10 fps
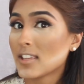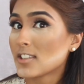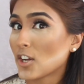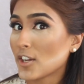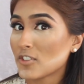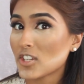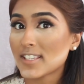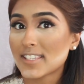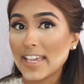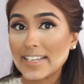So I've
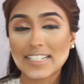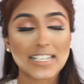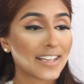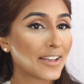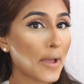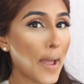just set